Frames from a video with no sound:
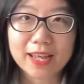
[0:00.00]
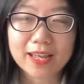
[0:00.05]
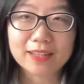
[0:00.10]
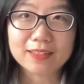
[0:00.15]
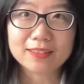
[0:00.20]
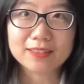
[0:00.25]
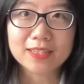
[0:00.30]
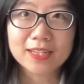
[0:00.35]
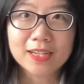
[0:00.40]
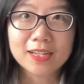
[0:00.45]

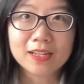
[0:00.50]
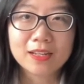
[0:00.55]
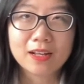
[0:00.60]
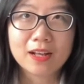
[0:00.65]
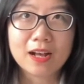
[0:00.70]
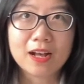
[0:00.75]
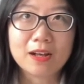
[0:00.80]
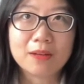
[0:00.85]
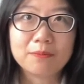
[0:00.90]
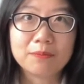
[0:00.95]
and
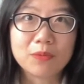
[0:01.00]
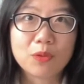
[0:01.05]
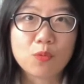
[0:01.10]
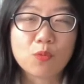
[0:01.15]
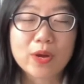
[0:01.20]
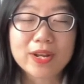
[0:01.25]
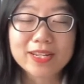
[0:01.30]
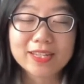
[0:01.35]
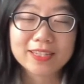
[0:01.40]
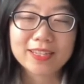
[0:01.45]
um,
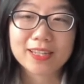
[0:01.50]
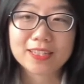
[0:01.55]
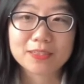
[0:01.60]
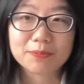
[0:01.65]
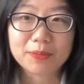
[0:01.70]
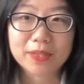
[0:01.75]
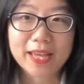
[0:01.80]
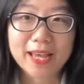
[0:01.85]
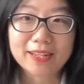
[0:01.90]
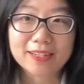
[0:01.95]
when he gets
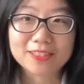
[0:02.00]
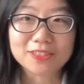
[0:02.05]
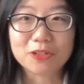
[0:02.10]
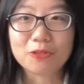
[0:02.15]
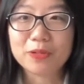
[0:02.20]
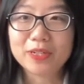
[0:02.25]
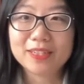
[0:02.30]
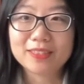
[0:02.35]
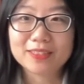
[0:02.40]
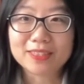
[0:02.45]
beheaded so
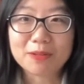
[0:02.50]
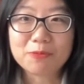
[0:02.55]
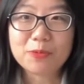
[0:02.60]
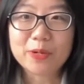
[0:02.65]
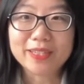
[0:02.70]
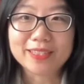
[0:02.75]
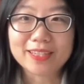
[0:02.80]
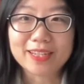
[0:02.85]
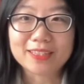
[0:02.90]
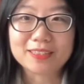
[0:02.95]
when
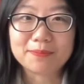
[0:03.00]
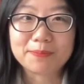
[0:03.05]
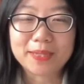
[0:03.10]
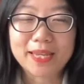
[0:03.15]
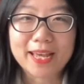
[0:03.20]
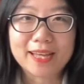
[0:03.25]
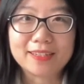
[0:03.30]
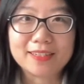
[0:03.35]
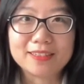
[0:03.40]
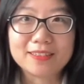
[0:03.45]
someone gets
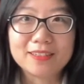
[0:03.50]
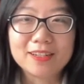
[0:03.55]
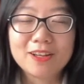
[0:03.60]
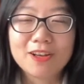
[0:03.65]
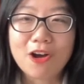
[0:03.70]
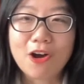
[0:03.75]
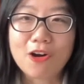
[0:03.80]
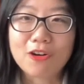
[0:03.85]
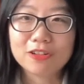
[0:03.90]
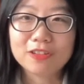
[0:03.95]
beheaded
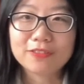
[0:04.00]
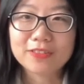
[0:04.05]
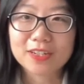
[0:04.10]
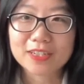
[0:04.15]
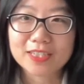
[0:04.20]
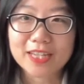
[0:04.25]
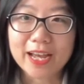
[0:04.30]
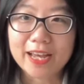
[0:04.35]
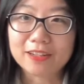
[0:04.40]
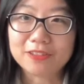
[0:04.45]
all of their
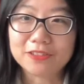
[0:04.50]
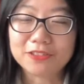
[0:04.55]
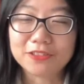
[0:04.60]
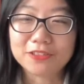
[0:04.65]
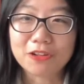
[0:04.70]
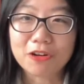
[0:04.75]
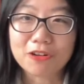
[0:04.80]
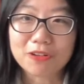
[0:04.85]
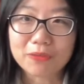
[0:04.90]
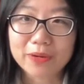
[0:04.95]
titles
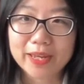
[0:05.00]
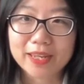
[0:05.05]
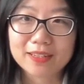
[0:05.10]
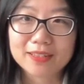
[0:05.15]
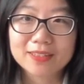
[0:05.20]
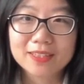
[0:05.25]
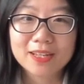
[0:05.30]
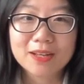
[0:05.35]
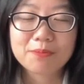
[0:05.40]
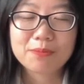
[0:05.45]
go away
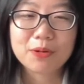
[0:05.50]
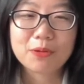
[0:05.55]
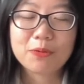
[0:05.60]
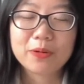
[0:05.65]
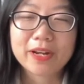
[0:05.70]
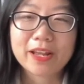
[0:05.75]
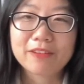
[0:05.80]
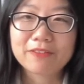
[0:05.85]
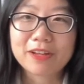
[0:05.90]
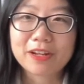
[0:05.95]
but
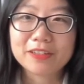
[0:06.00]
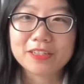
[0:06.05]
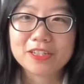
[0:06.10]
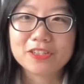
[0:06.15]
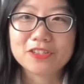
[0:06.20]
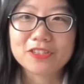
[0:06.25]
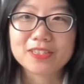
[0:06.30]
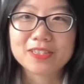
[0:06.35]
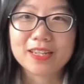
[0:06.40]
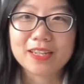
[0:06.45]
what i found
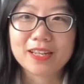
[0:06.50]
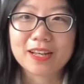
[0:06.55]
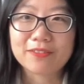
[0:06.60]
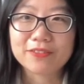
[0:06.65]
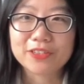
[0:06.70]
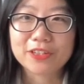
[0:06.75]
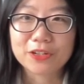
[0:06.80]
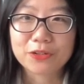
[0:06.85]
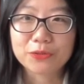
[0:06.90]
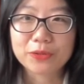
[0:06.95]
interesting
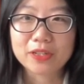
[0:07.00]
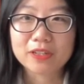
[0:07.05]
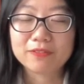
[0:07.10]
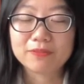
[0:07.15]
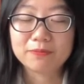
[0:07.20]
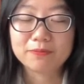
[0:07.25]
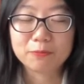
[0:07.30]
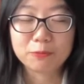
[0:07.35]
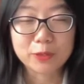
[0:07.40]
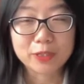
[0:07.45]
after a quick
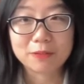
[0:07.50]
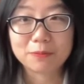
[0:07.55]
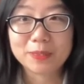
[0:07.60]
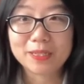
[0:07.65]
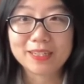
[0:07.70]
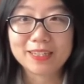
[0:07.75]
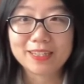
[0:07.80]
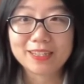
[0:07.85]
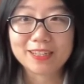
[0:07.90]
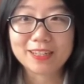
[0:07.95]

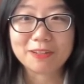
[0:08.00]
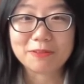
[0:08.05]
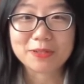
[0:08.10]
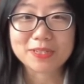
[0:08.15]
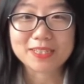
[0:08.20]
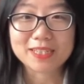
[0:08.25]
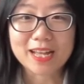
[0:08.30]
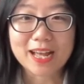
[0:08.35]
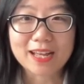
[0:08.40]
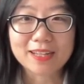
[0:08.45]
wikipedia
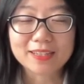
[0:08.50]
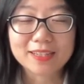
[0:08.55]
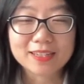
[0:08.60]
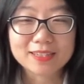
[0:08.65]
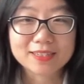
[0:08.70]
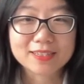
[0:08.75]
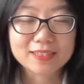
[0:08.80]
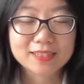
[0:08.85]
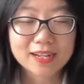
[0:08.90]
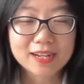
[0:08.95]
was that
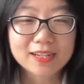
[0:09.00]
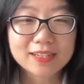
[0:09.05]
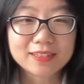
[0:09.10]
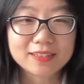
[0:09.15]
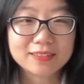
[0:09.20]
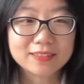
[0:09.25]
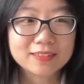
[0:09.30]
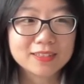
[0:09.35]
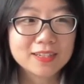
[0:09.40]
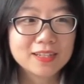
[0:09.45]
his
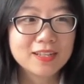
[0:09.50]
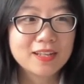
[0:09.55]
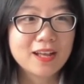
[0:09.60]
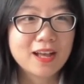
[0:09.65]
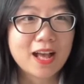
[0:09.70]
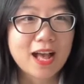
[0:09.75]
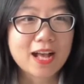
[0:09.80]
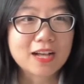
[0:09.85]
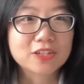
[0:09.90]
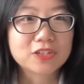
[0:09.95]
son
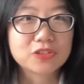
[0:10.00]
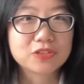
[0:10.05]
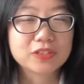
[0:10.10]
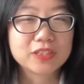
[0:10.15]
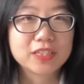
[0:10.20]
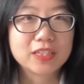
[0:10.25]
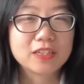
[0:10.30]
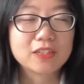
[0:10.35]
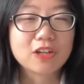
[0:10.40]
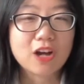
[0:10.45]

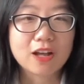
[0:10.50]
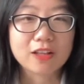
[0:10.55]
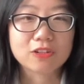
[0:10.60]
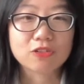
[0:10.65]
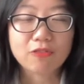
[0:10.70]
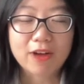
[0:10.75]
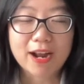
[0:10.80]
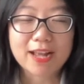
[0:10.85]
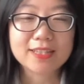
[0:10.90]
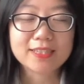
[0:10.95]
actually got
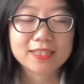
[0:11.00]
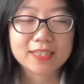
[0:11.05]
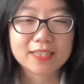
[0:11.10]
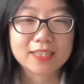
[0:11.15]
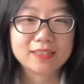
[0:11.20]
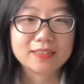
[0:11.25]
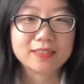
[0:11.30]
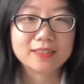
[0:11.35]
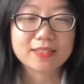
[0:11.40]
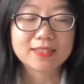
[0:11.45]

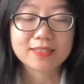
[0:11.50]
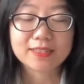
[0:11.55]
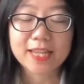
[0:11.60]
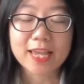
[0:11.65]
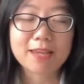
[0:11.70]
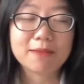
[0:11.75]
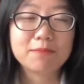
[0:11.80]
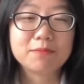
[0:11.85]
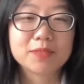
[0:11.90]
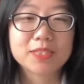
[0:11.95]
granted the
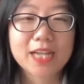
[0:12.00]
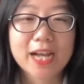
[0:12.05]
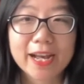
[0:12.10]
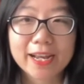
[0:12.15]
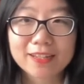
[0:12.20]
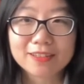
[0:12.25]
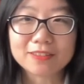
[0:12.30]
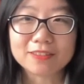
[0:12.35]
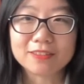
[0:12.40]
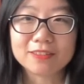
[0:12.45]
same
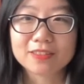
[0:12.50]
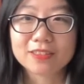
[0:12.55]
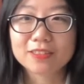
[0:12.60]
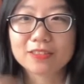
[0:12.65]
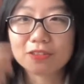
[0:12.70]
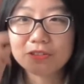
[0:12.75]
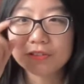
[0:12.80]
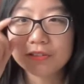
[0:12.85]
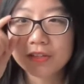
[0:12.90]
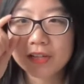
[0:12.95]
title
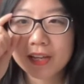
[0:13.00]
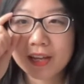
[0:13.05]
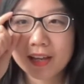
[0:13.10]
so